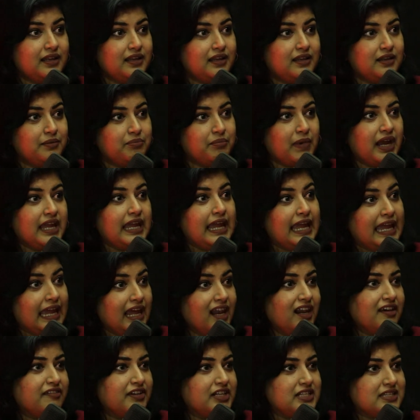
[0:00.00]
my A
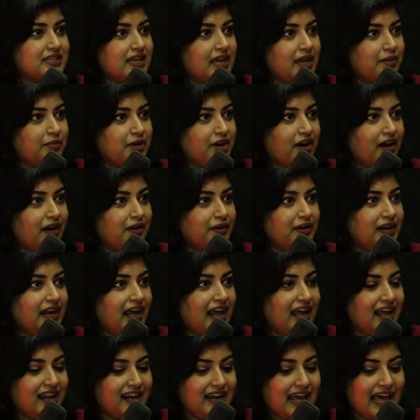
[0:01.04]
levels came around,
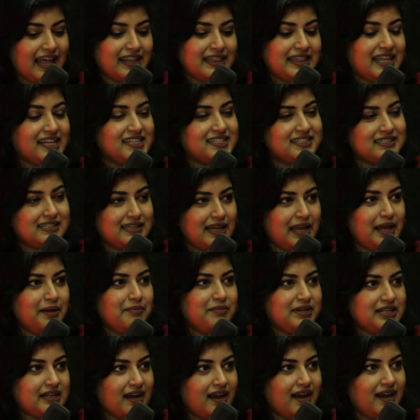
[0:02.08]
and at that same
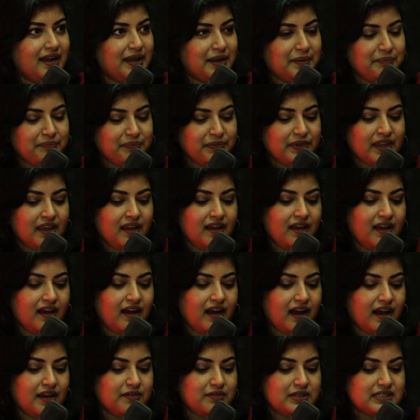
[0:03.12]
time,
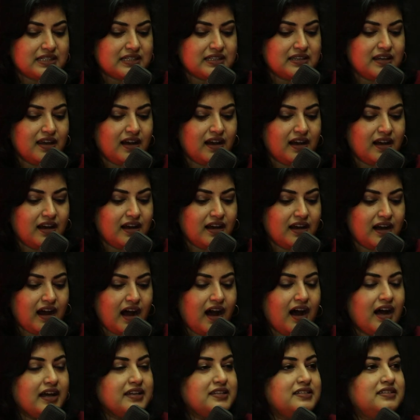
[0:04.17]
I was uh,
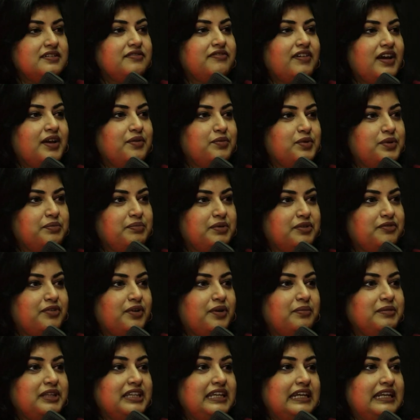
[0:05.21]
asked if I would
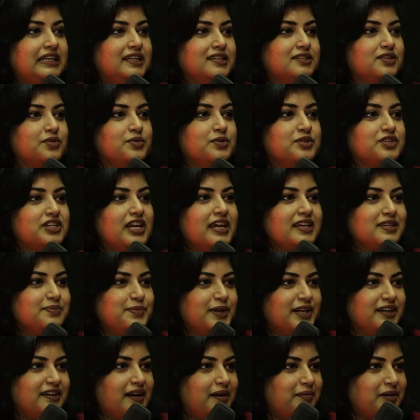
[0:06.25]
perform in the interschool Shakespeare
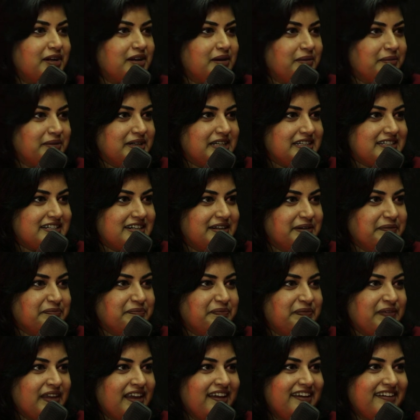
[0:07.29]
drama competition,
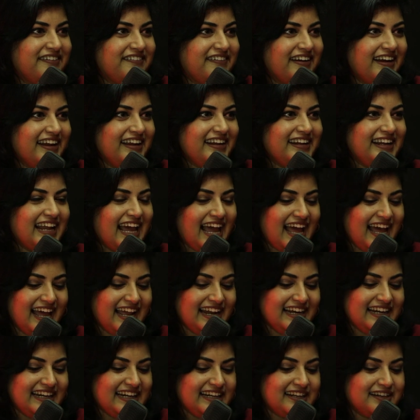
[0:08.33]
right?
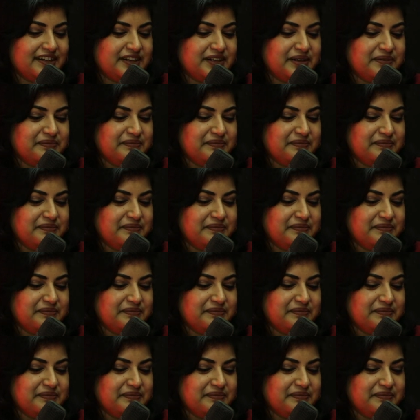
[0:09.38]
And uh, how